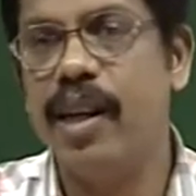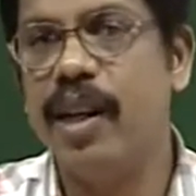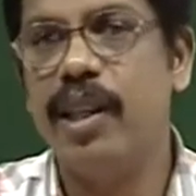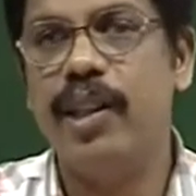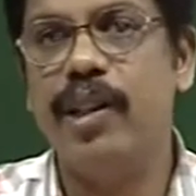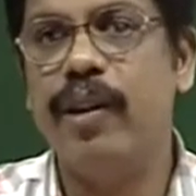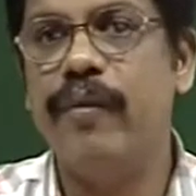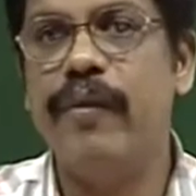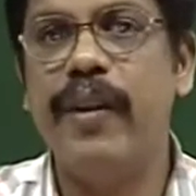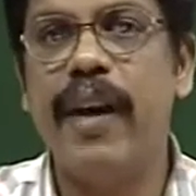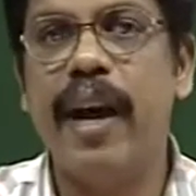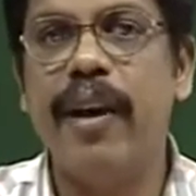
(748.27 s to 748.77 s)

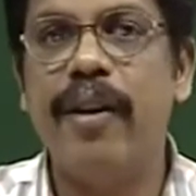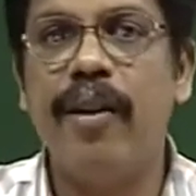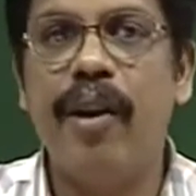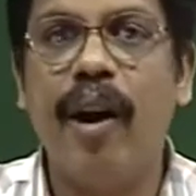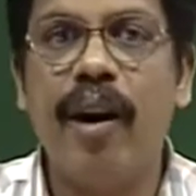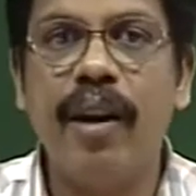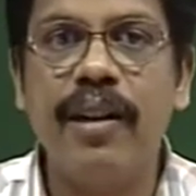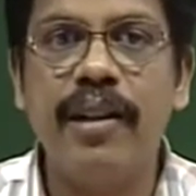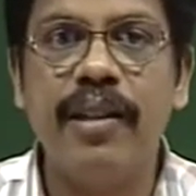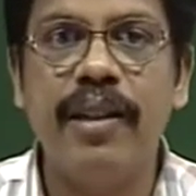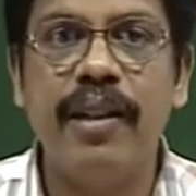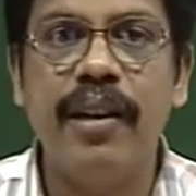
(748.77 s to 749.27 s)
So, we are
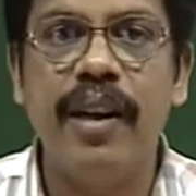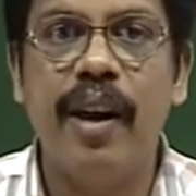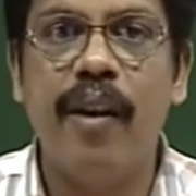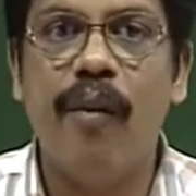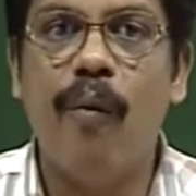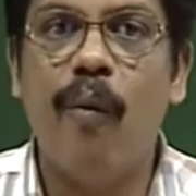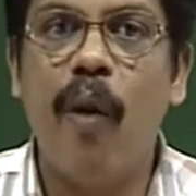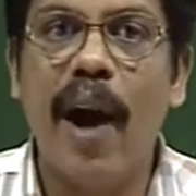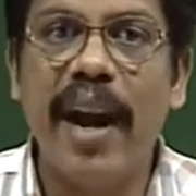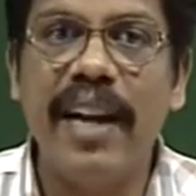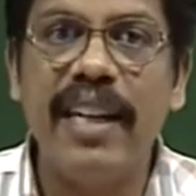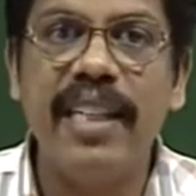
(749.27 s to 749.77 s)
not
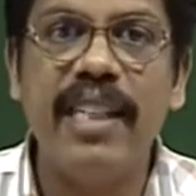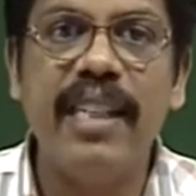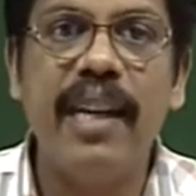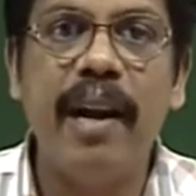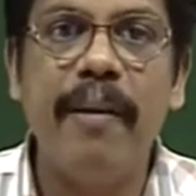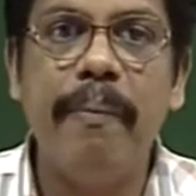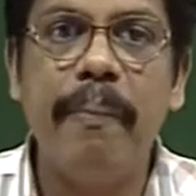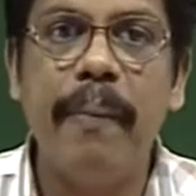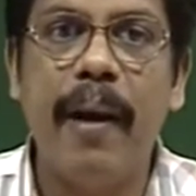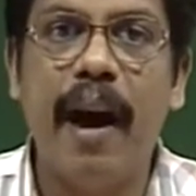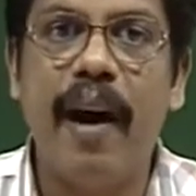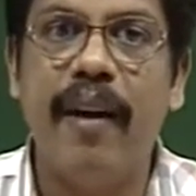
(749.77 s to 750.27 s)
winding
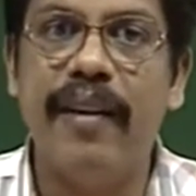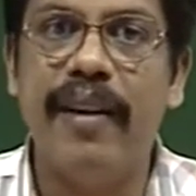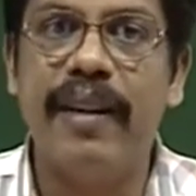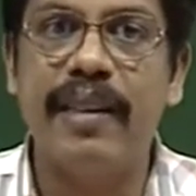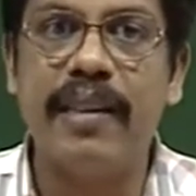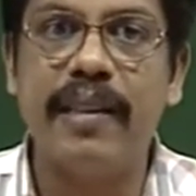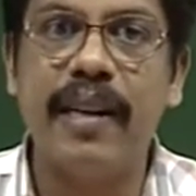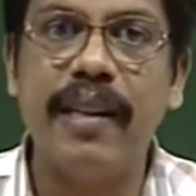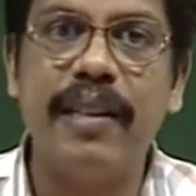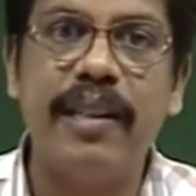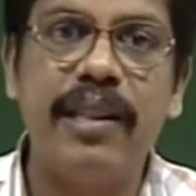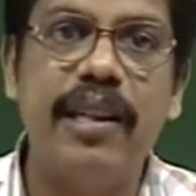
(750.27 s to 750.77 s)
up our
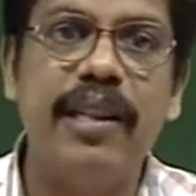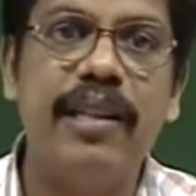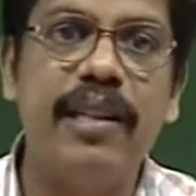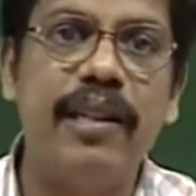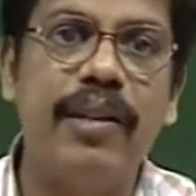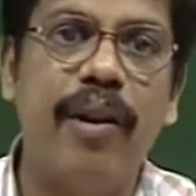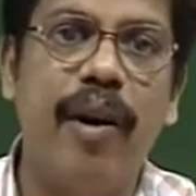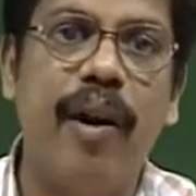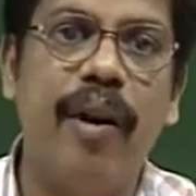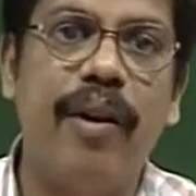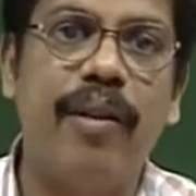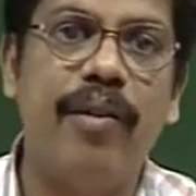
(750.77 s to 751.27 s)
discussions
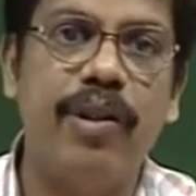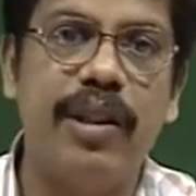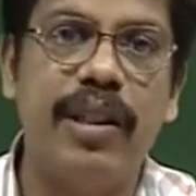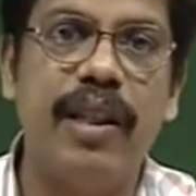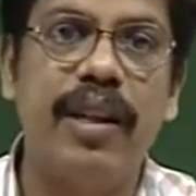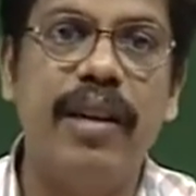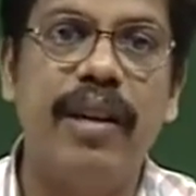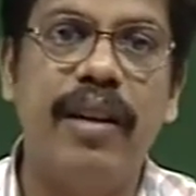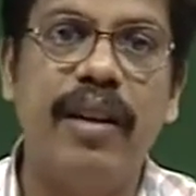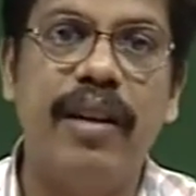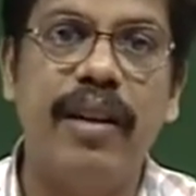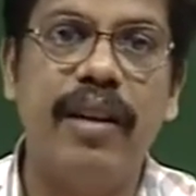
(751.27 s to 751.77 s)
on
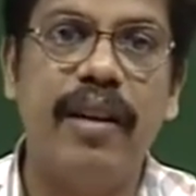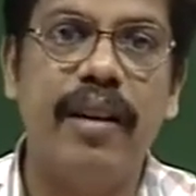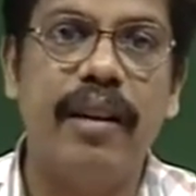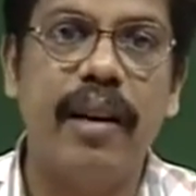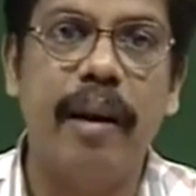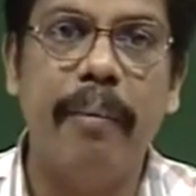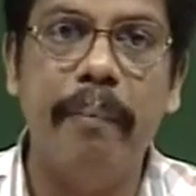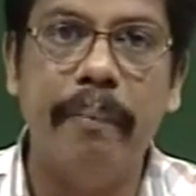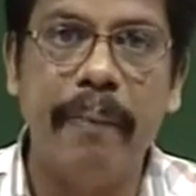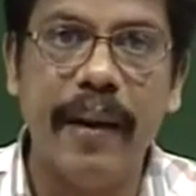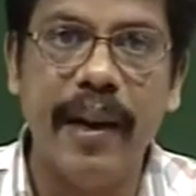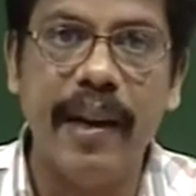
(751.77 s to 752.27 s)
Husserl
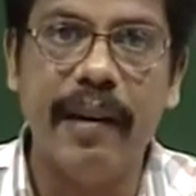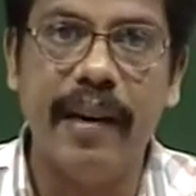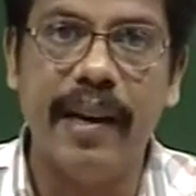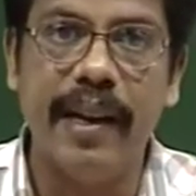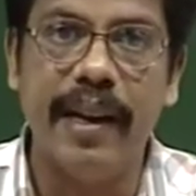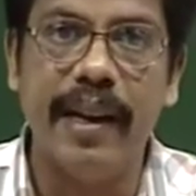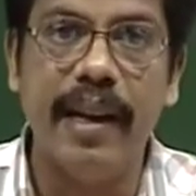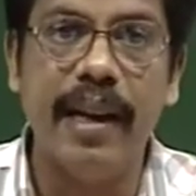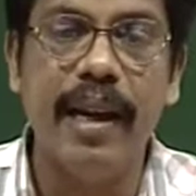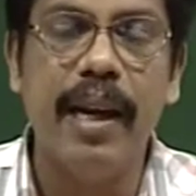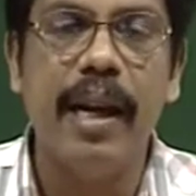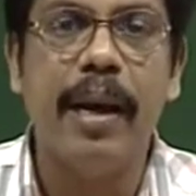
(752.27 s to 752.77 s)

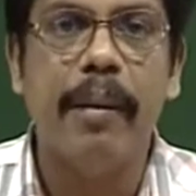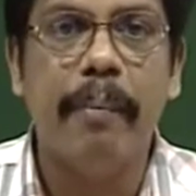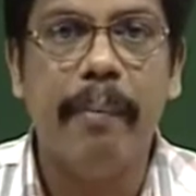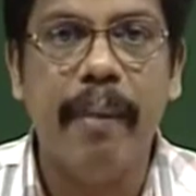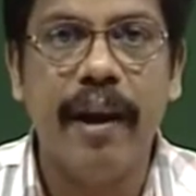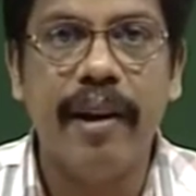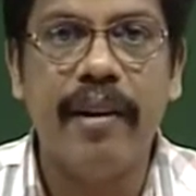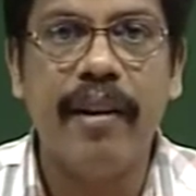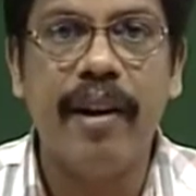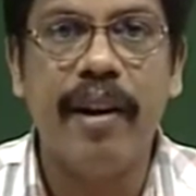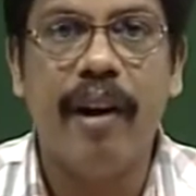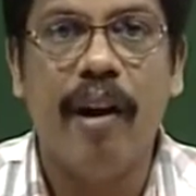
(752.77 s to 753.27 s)
completely,
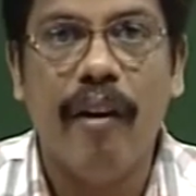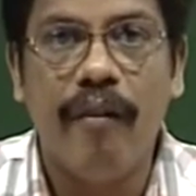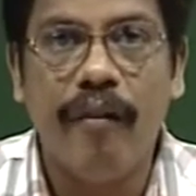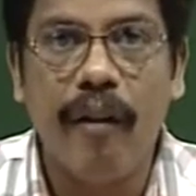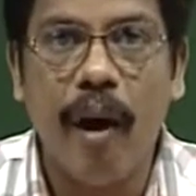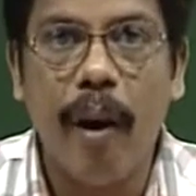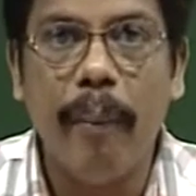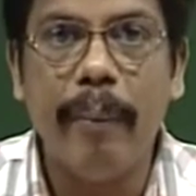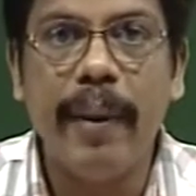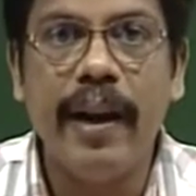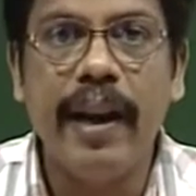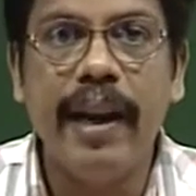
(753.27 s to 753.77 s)
but
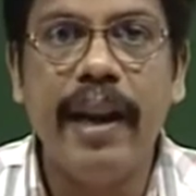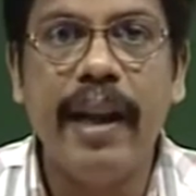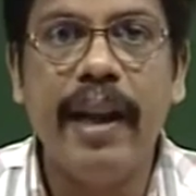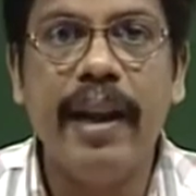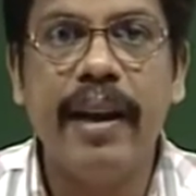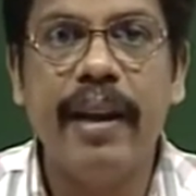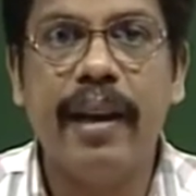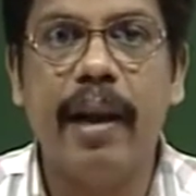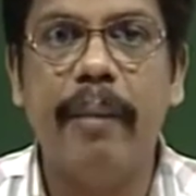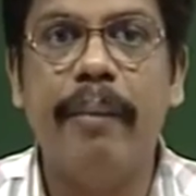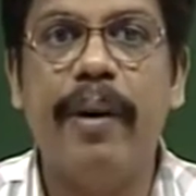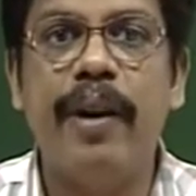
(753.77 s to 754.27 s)
formally
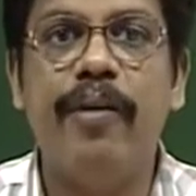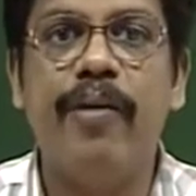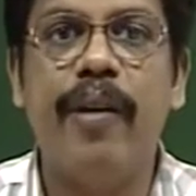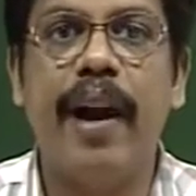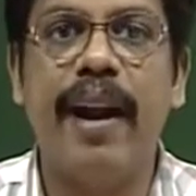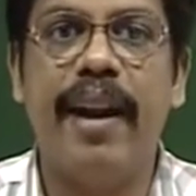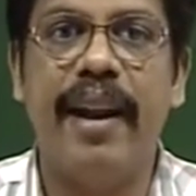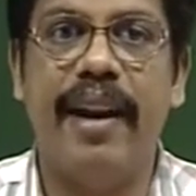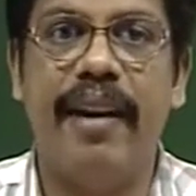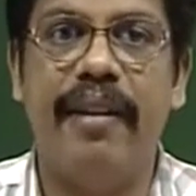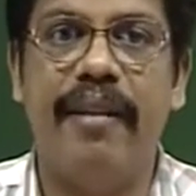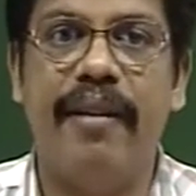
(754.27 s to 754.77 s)
coming to
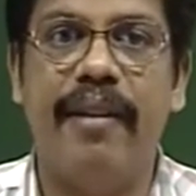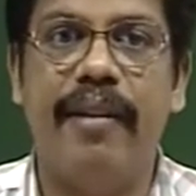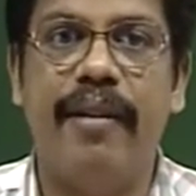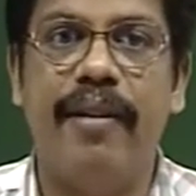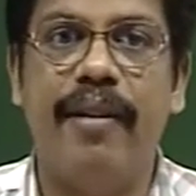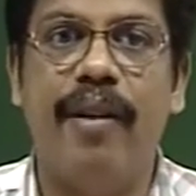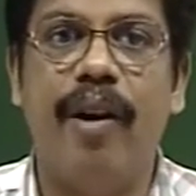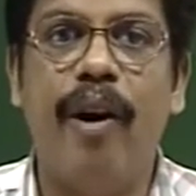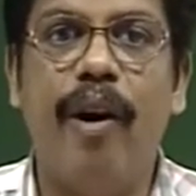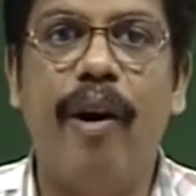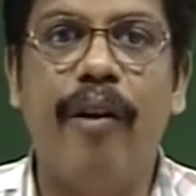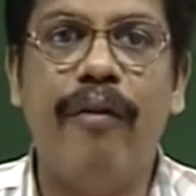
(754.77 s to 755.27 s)
an end
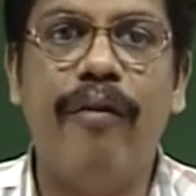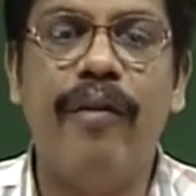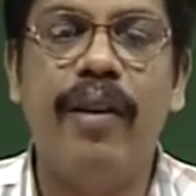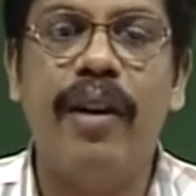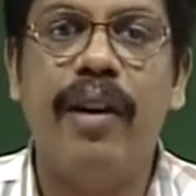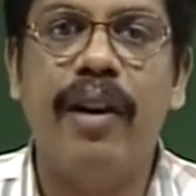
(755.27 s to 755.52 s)
of